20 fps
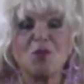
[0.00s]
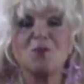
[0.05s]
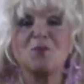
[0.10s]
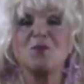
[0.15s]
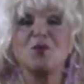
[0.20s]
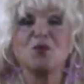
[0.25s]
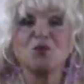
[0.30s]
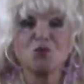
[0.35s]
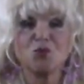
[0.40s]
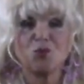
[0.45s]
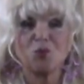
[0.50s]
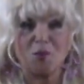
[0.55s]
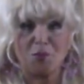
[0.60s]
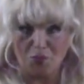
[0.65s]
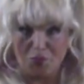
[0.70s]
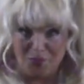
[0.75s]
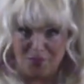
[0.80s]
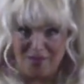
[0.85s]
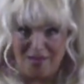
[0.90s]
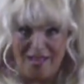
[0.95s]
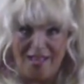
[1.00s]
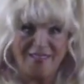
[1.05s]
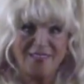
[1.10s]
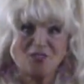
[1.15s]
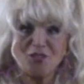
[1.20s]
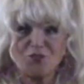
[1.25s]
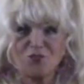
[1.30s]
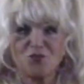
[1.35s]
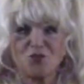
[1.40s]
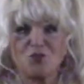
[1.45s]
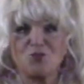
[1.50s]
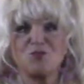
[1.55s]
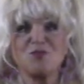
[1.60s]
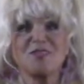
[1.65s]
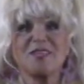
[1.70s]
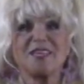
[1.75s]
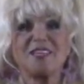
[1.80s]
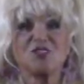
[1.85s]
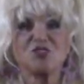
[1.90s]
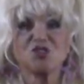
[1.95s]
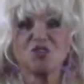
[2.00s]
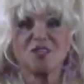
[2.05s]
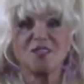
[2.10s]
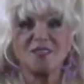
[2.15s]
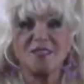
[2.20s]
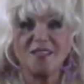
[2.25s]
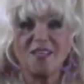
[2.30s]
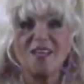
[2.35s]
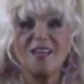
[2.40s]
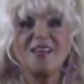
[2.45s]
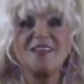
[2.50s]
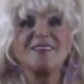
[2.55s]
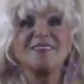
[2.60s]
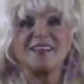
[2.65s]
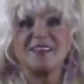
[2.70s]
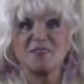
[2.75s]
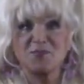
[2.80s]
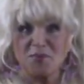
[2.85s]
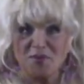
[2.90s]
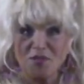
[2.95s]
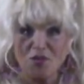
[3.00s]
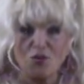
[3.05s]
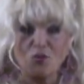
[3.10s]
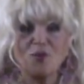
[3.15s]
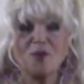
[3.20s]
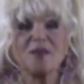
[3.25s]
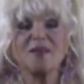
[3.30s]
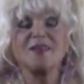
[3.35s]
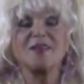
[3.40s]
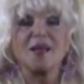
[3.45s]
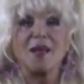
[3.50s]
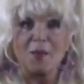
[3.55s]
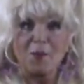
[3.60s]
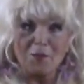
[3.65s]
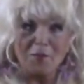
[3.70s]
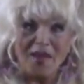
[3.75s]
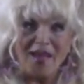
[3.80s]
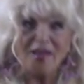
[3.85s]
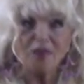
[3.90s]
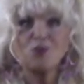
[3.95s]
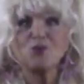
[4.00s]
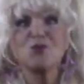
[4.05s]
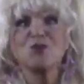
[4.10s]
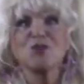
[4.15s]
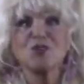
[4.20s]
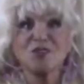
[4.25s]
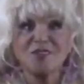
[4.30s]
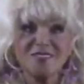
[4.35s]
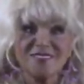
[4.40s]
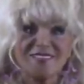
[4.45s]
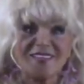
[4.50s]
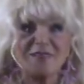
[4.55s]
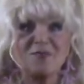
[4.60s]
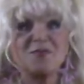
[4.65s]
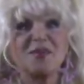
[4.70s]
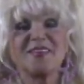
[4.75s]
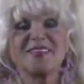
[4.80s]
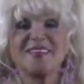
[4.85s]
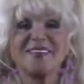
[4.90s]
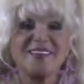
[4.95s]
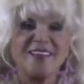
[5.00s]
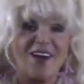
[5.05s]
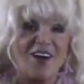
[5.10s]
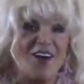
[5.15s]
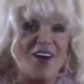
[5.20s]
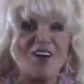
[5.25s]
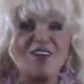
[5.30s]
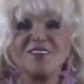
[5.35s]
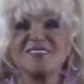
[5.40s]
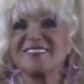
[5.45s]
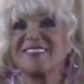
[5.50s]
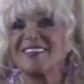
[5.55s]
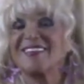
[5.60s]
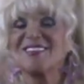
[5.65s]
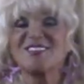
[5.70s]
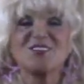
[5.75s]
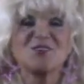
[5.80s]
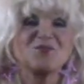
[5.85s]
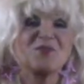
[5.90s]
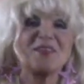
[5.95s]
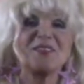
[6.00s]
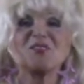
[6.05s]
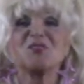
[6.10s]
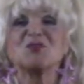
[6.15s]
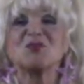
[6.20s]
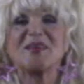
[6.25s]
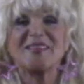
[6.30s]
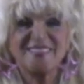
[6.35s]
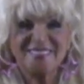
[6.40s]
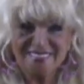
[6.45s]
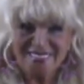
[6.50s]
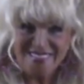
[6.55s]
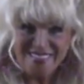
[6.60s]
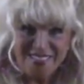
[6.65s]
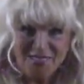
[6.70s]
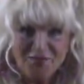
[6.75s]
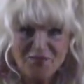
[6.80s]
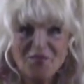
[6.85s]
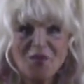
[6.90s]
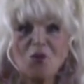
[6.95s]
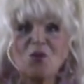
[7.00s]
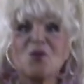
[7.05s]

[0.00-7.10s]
Mercury, planet of communication, that's been going backwards and making all things a bit crazy.